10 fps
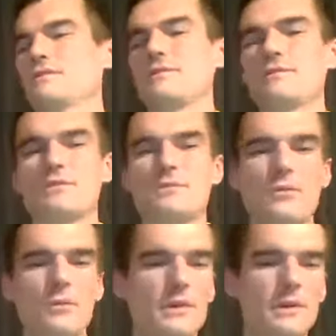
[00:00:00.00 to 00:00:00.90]

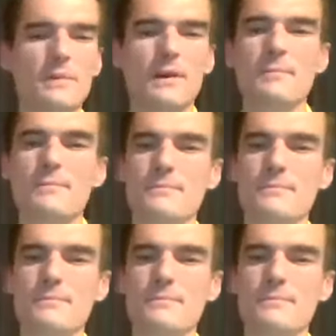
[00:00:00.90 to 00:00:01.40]
Support hip-hop